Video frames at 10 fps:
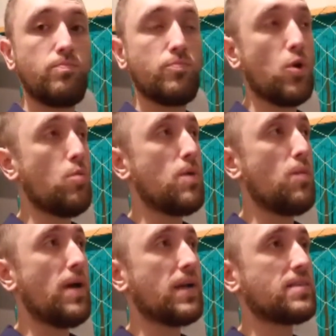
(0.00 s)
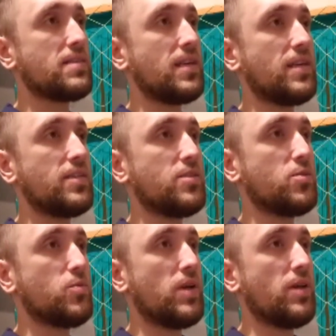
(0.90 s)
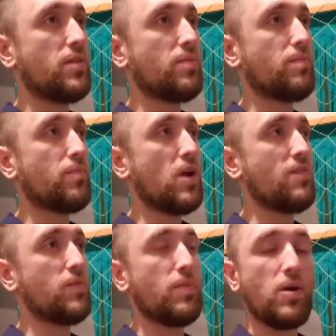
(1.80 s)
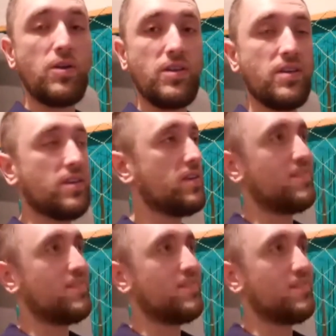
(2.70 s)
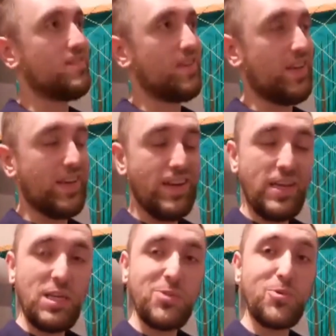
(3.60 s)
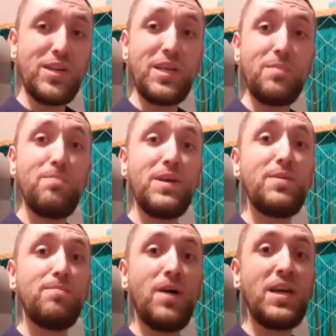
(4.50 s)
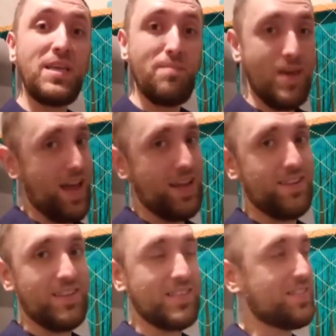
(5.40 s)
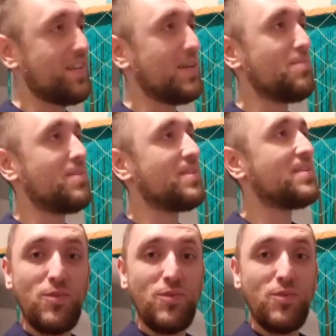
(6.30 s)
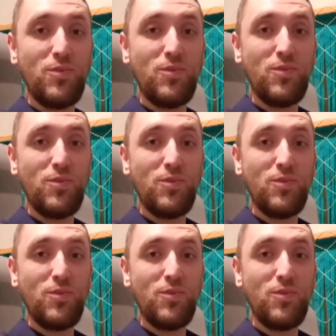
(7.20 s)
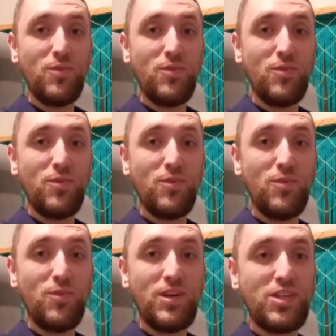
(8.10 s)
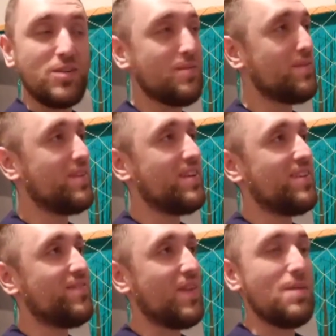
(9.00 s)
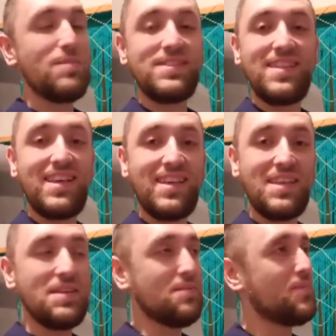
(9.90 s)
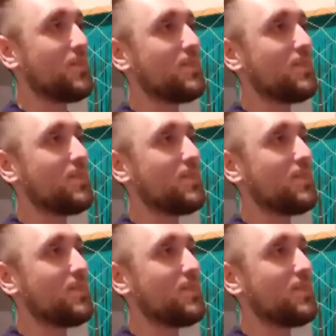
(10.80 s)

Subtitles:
Promo backstage with Private Party. And I guess we're getting Big Money Matt this time. He says that they want to be rich and famous like him.